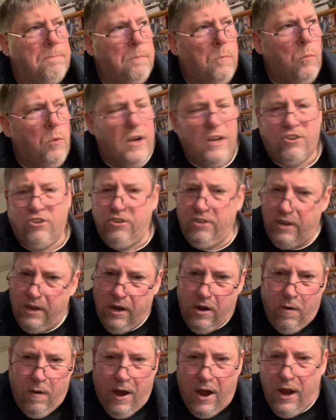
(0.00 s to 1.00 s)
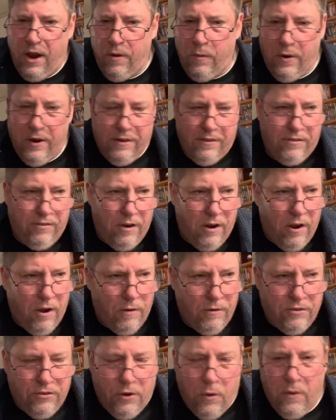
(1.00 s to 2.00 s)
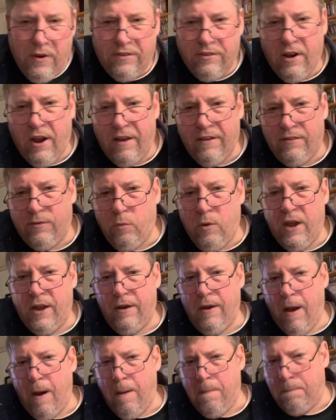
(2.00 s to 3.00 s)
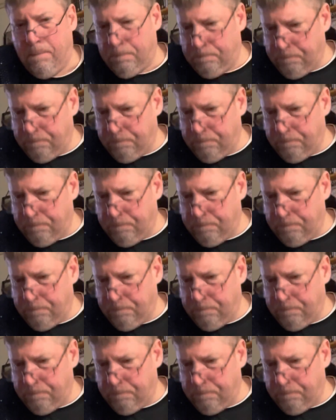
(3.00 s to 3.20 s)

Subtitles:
which, you know, I always, you know, it's always nice when